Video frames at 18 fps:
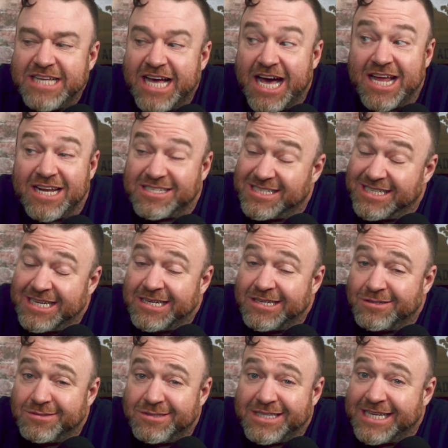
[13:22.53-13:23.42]
Honestly, I
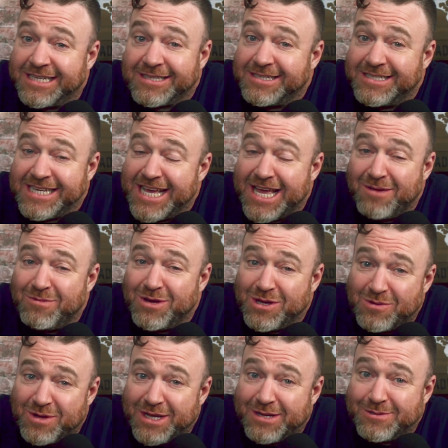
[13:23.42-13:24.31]
don't think the DM
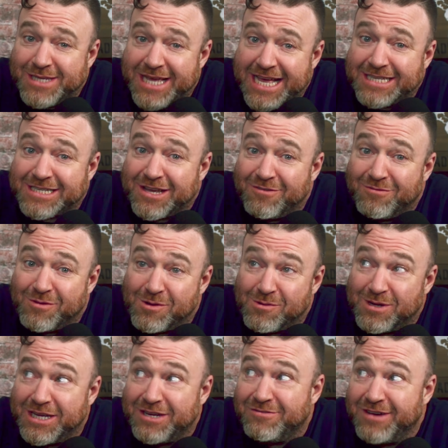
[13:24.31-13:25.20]
knew what he was asking for
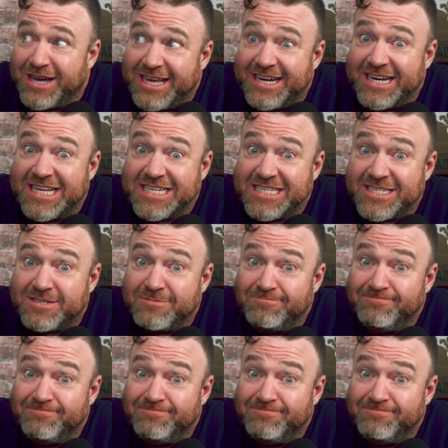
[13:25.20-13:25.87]
when he invited us.